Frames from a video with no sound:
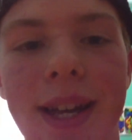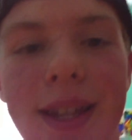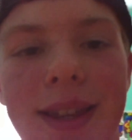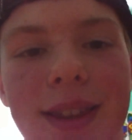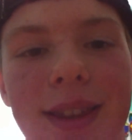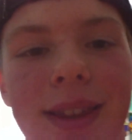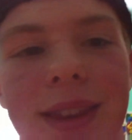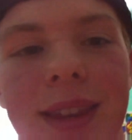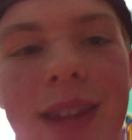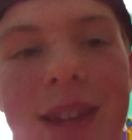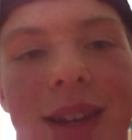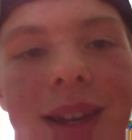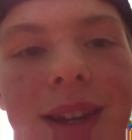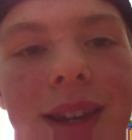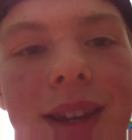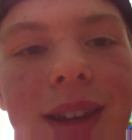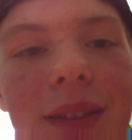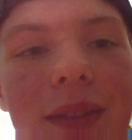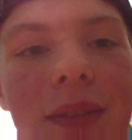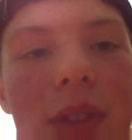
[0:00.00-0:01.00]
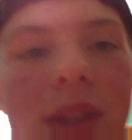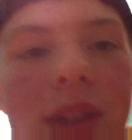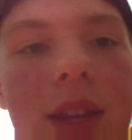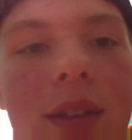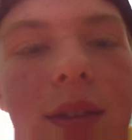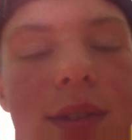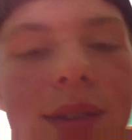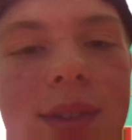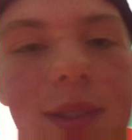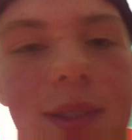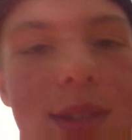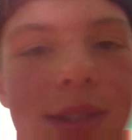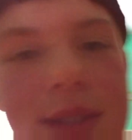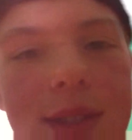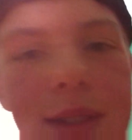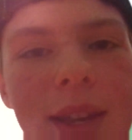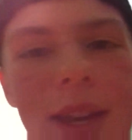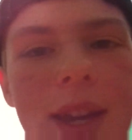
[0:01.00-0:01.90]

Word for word: I think it was